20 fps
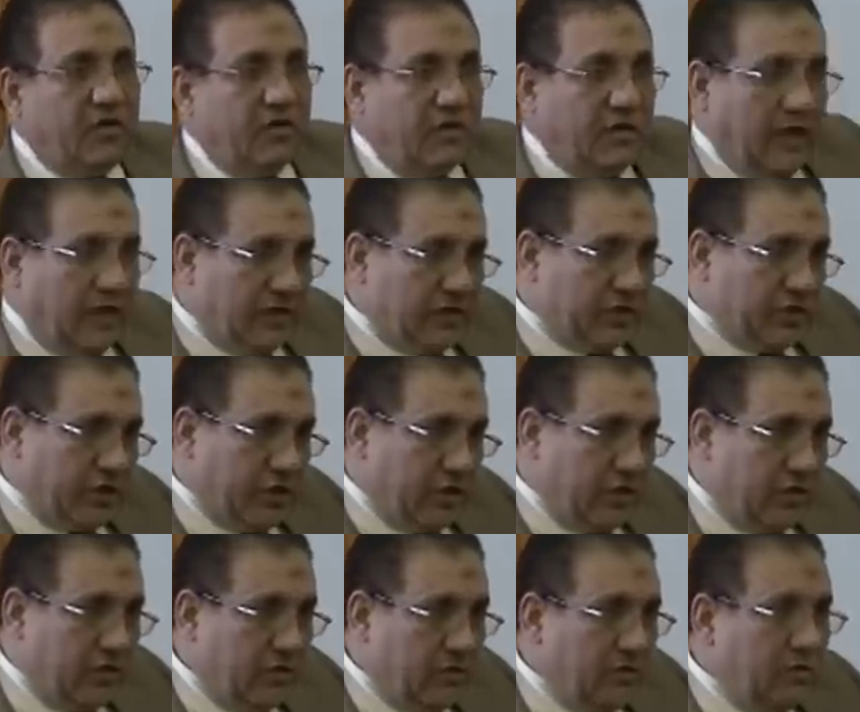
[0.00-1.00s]

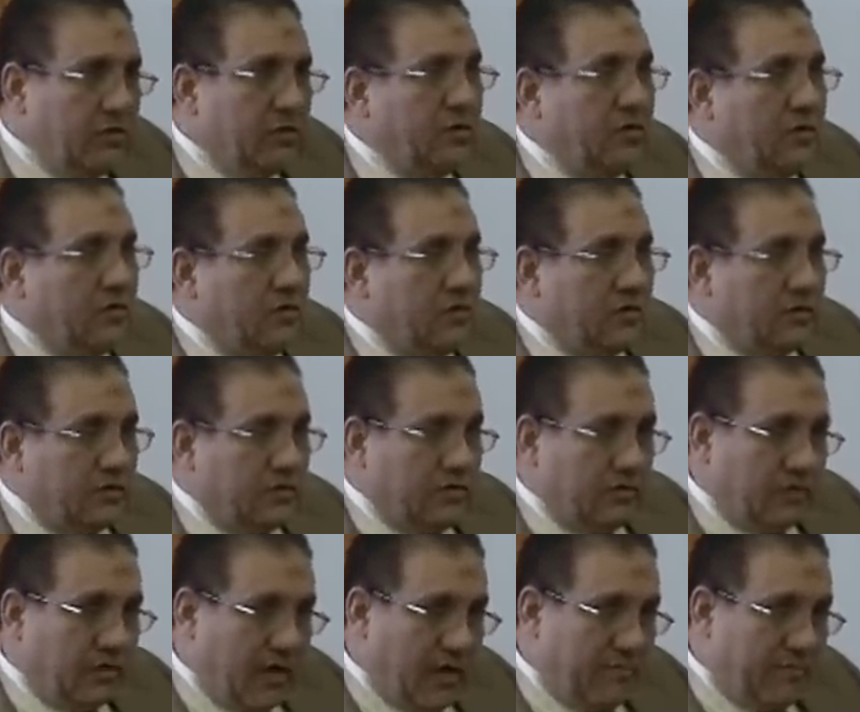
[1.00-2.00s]
Culture,
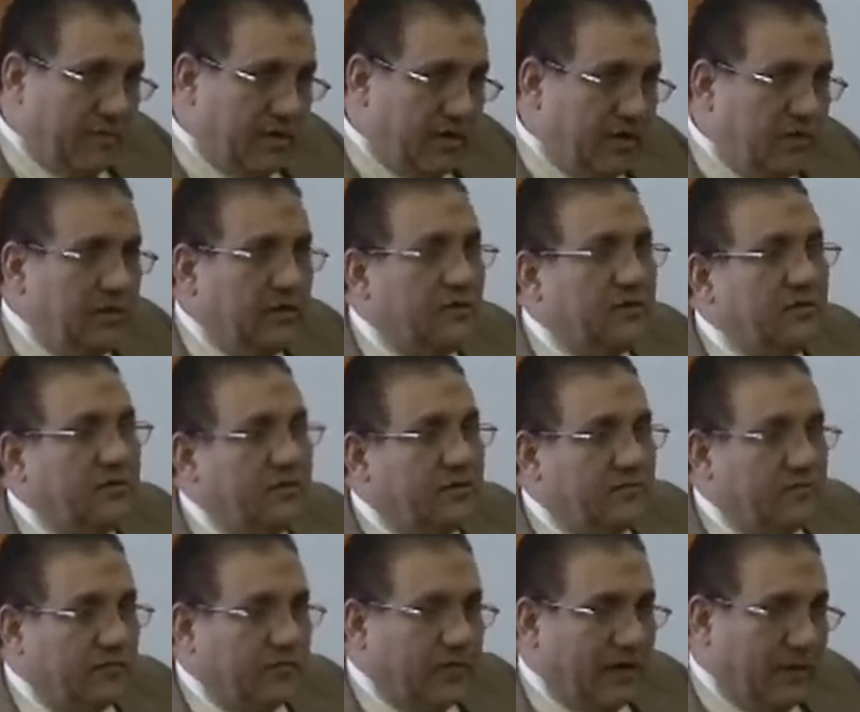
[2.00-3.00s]
grammar,
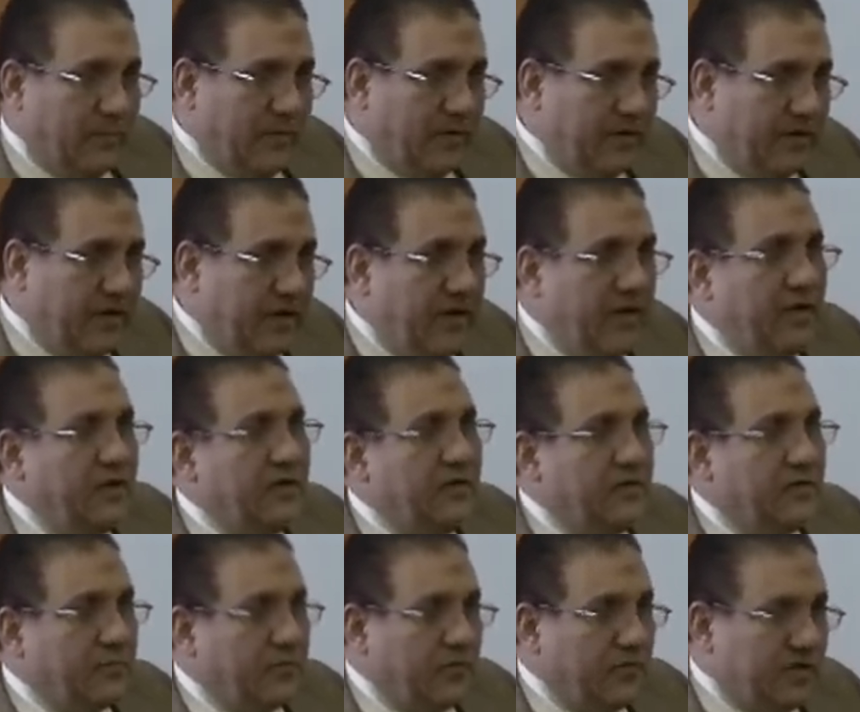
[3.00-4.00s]
vocabulary,
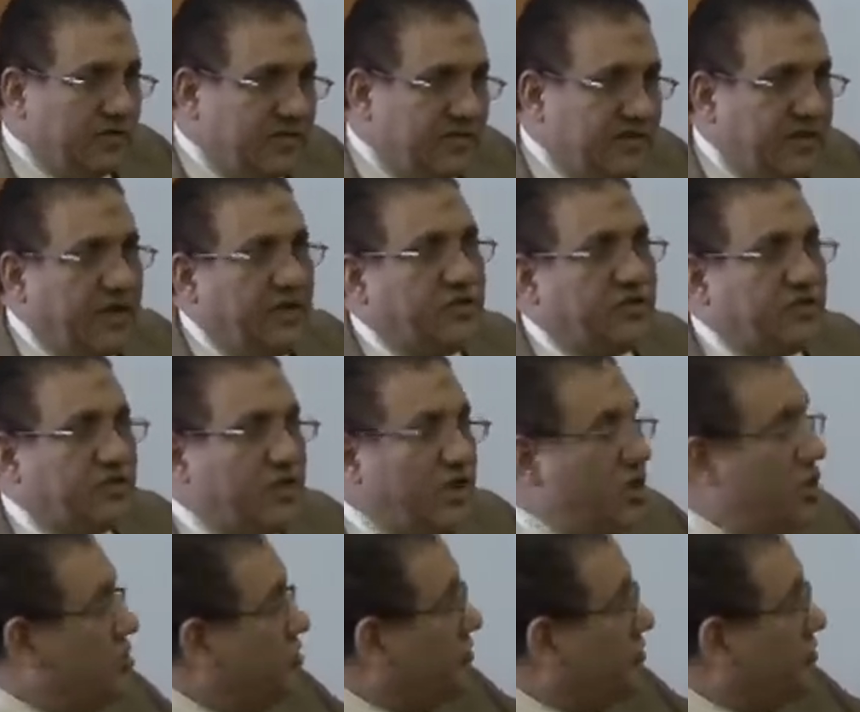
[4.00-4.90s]
pronunciation.